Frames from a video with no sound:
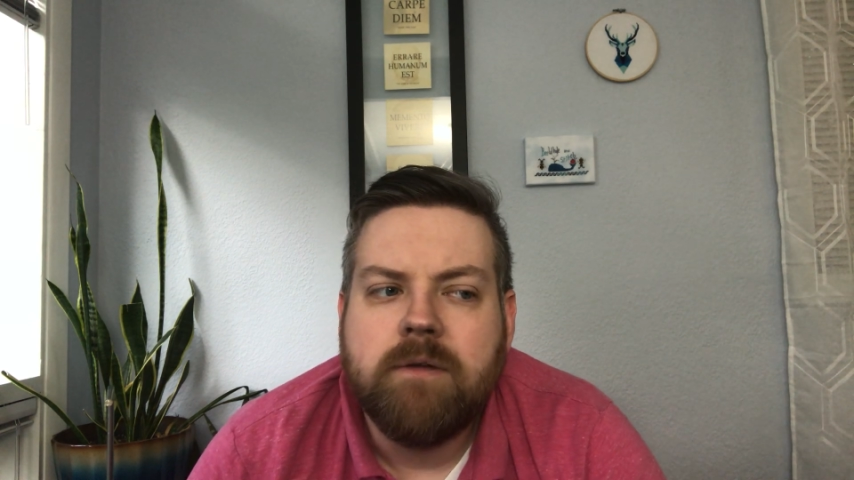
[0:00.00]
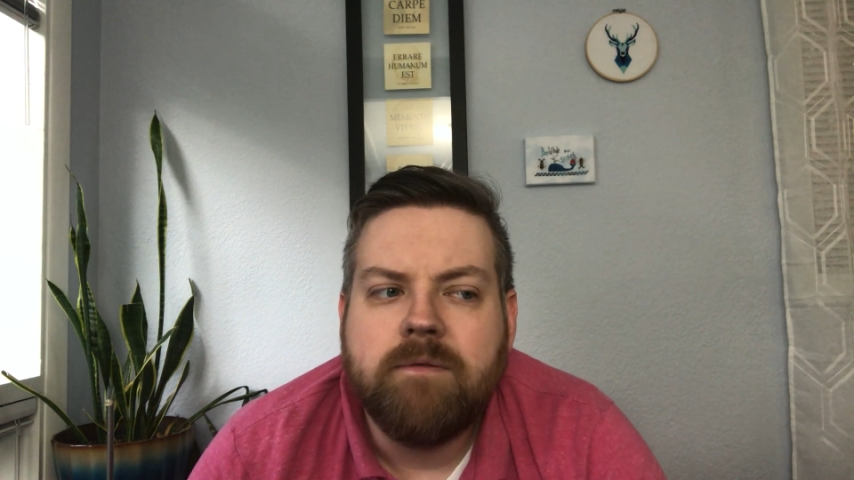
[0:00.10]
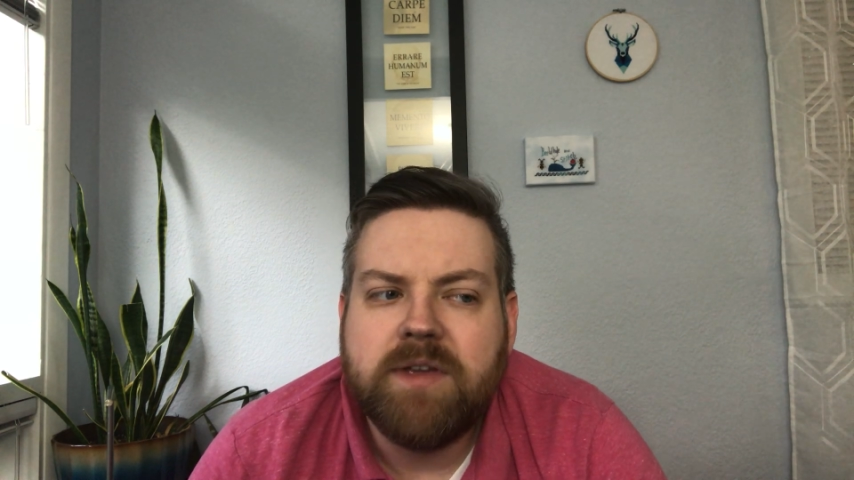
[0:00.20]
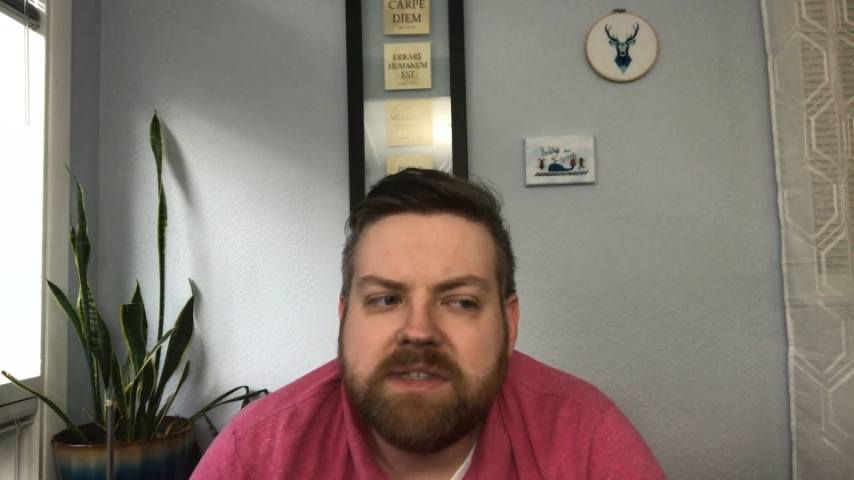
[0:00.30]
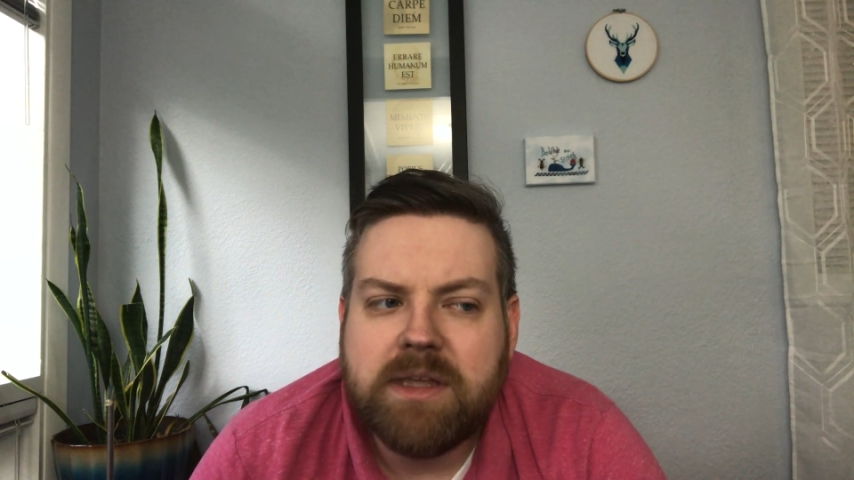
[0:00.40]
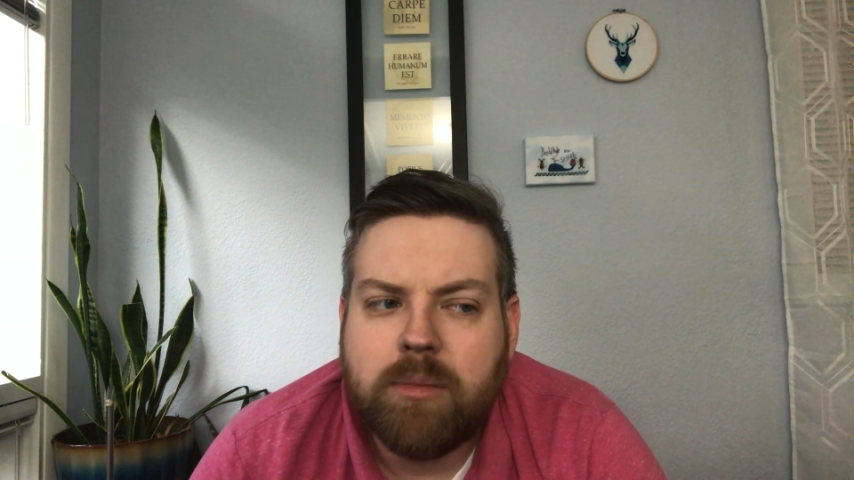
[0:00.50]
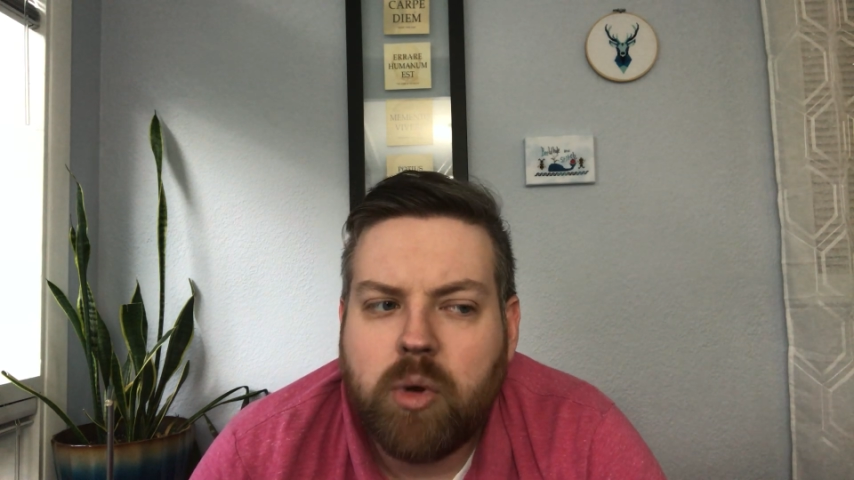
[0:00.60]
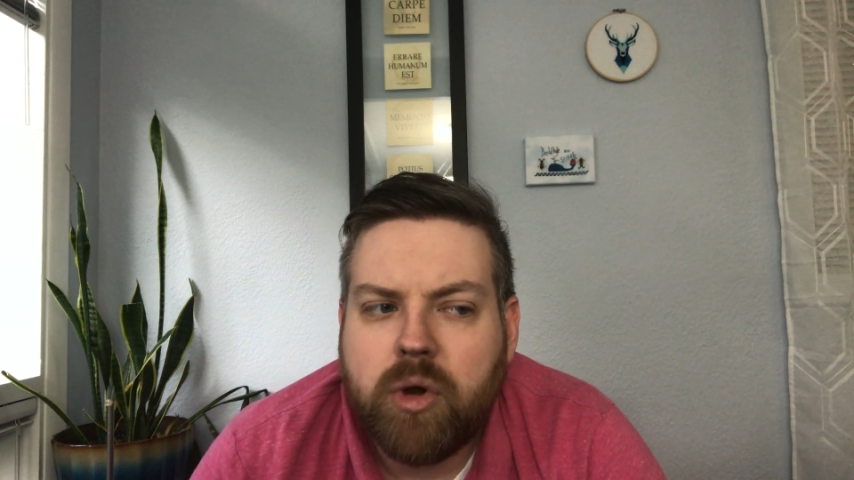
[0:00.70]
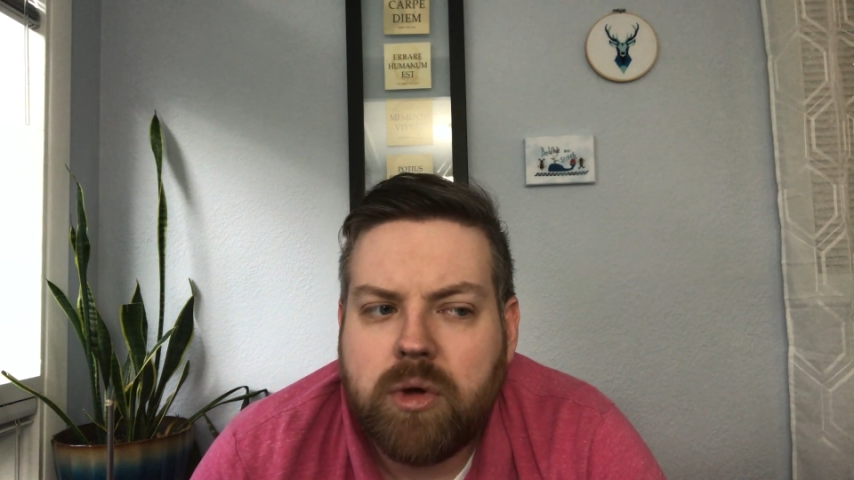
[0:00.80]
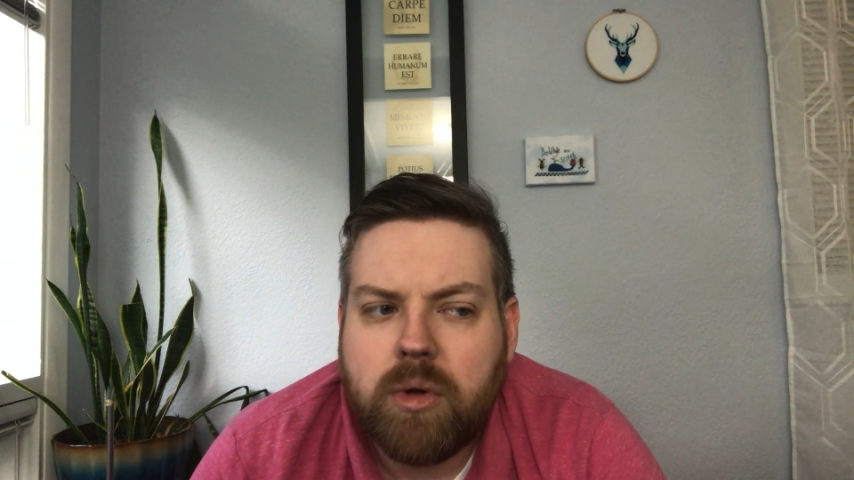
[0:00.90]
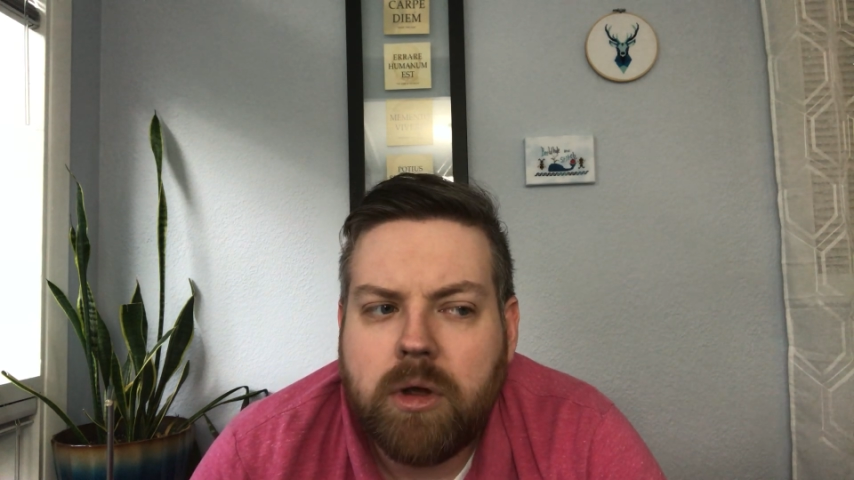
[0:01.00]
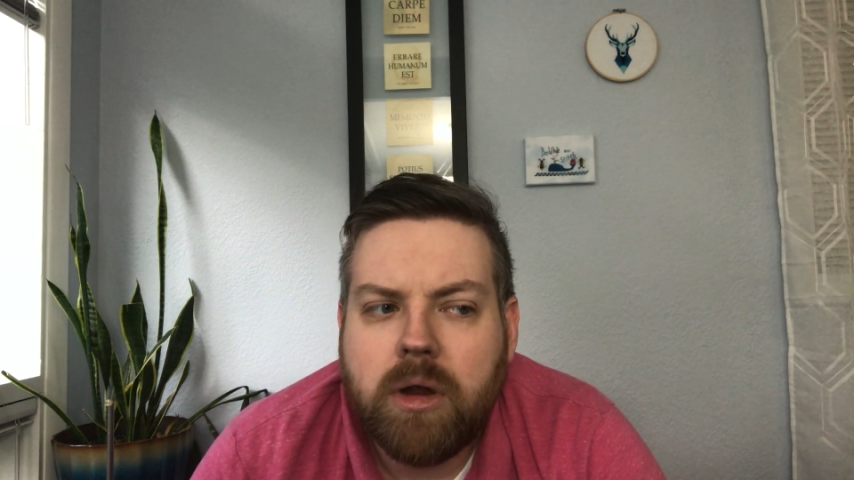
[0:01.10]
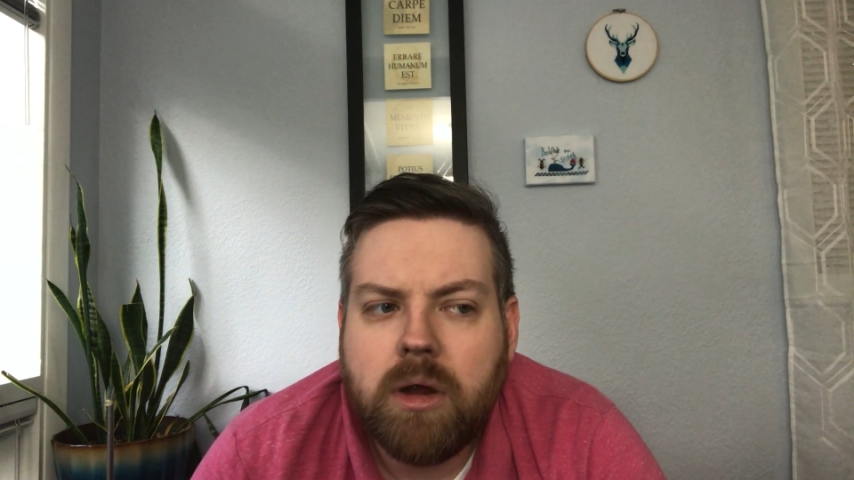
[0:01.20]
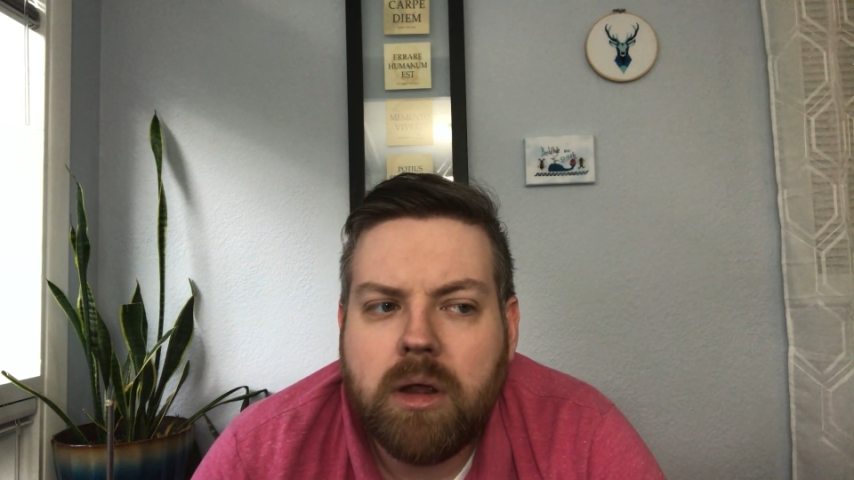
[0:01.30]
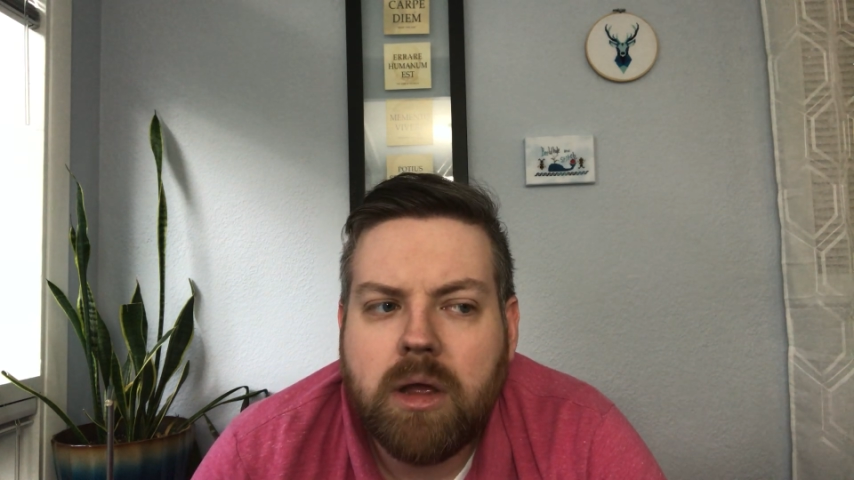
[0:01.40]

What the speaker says: Visit Mordor,